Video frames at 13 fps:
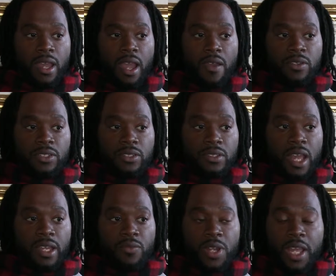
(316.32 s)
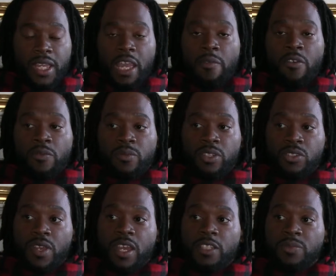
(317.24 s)
when I came up from the
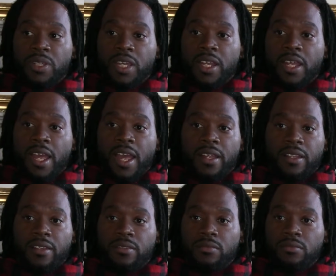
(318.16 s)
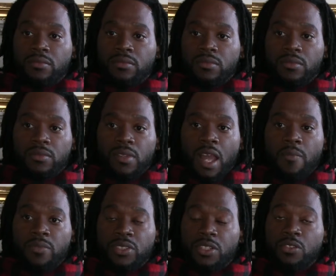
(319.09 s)
transplant,
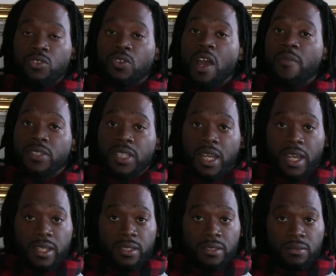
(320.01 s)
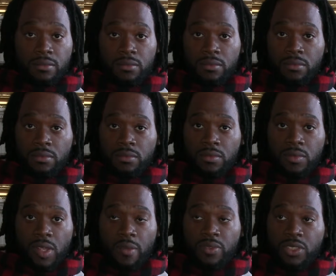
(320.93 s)
I'm still traumatized.
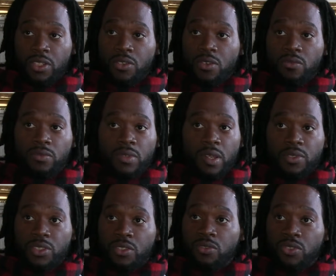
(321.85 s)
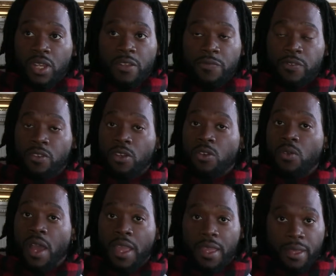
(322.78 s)
I'm still trying to figure out
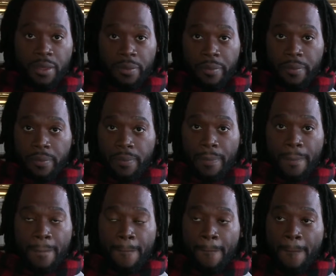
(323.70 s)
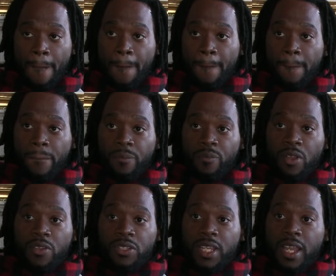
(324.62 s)
who I am. The
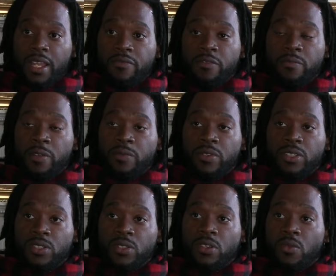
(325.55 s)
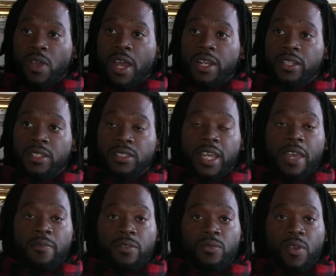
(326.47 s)
only thing I can remember is, Lord, why did this
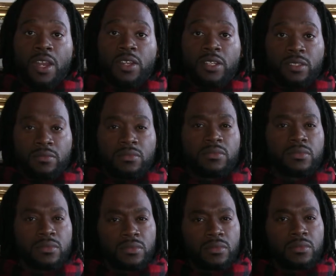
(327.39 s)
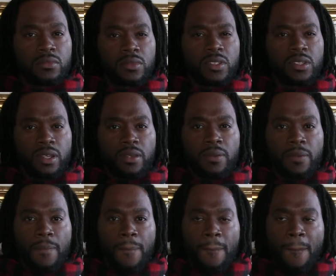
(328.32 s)
happen? Why did, you
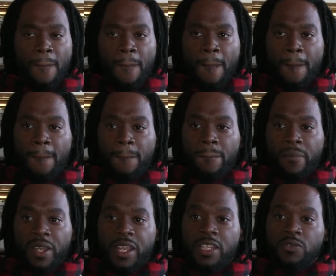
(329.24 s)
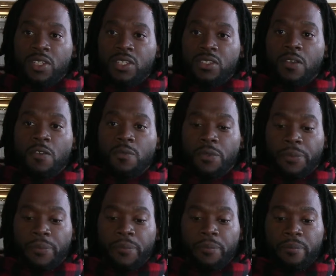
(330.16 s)
know? And that's when he told me.